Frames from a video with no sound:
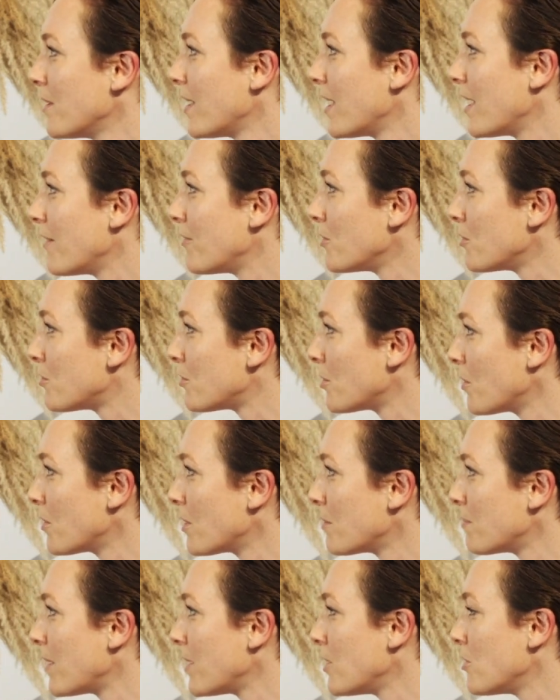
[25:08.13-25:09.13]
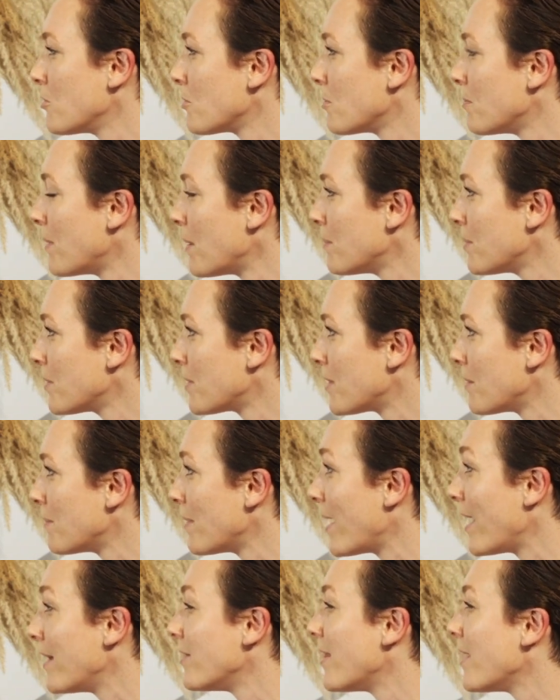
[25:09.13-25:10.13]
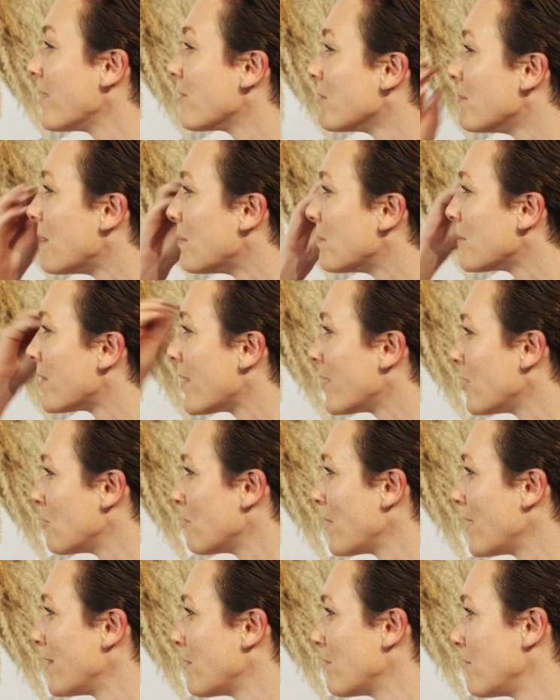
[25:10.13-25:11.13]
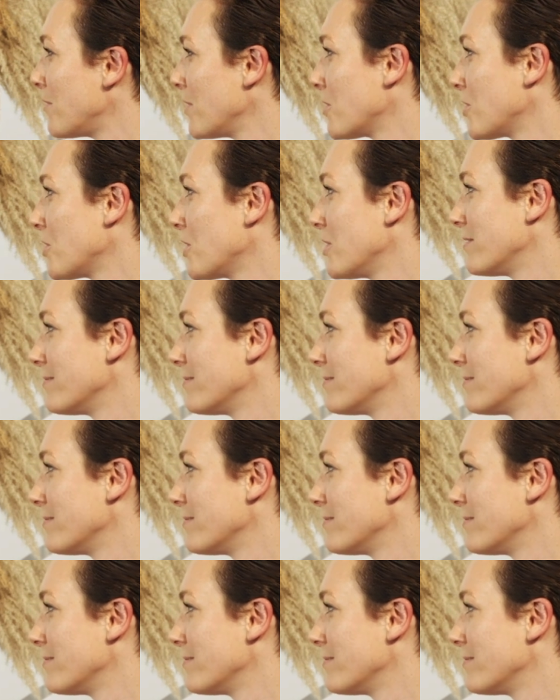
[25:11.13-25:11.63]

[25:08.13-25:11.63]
if you show them that you remembered them and they remember that you made them feel good.